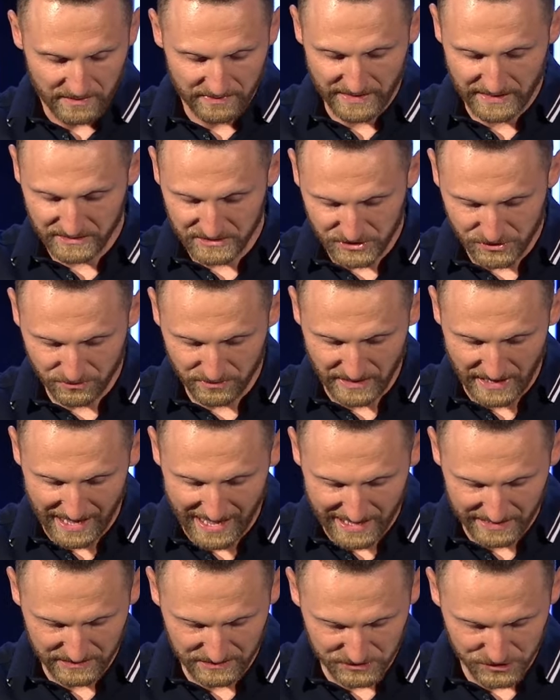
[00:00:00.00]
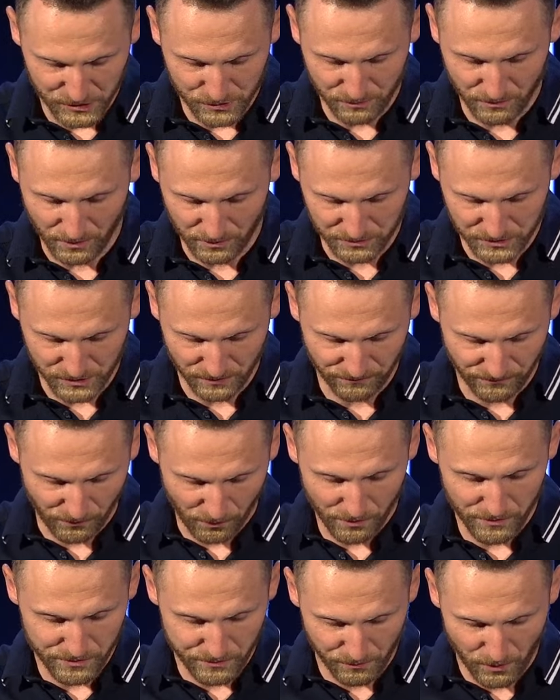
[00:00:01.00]
Next to the highest row. So
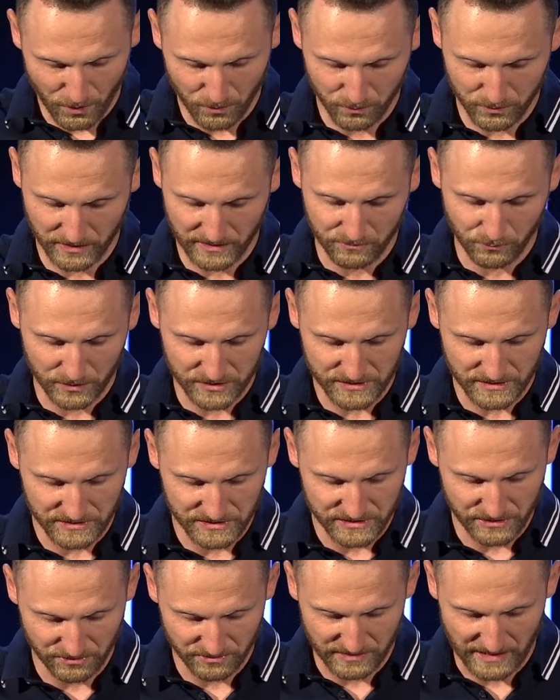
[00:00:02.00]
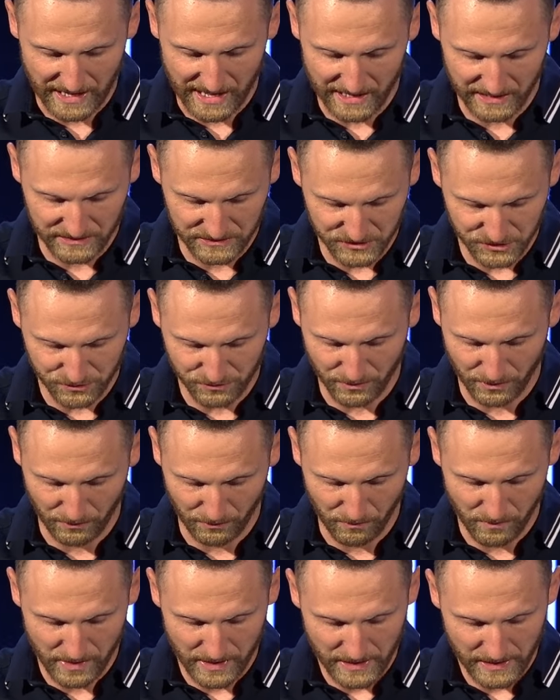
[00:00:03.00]
fourth row was considered the highest
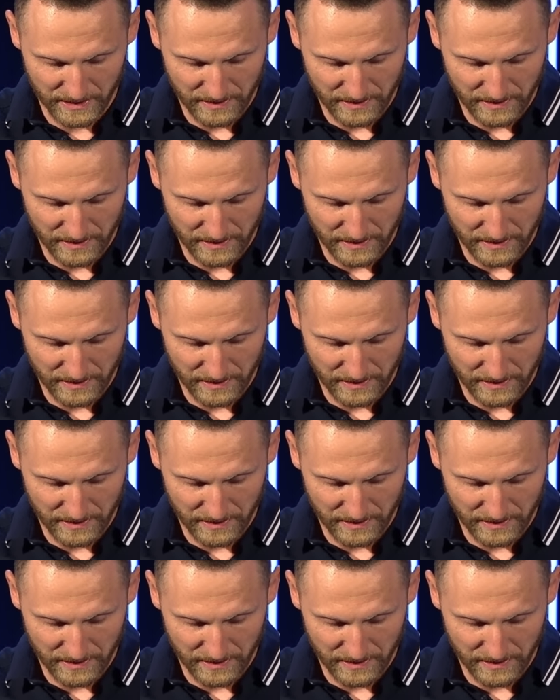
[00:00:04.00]
row.